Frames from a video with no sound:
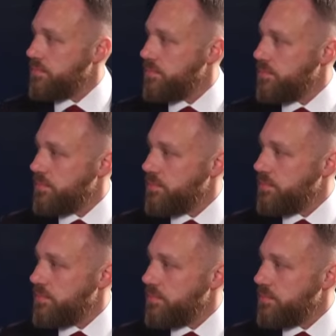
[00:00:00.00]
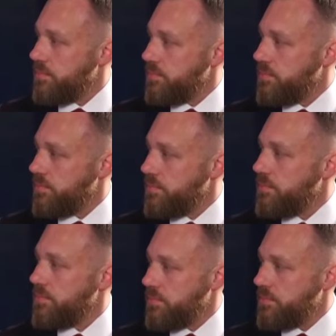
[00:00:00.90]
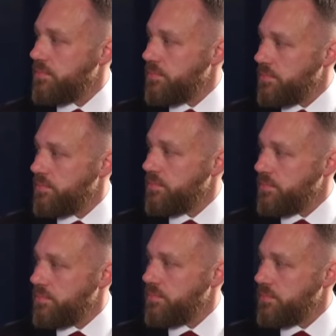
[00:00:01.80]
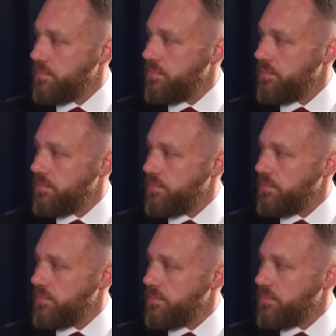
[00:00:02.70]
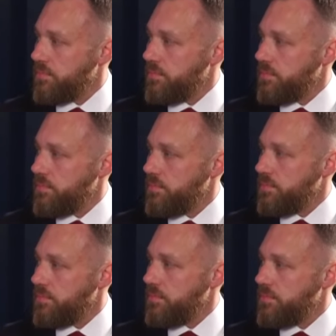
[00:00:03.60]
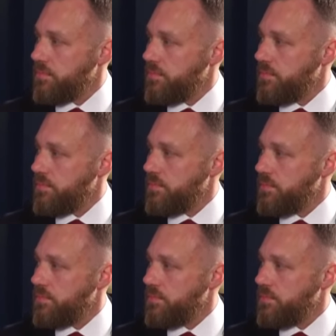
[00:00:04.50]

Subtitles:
This person isn't speaking.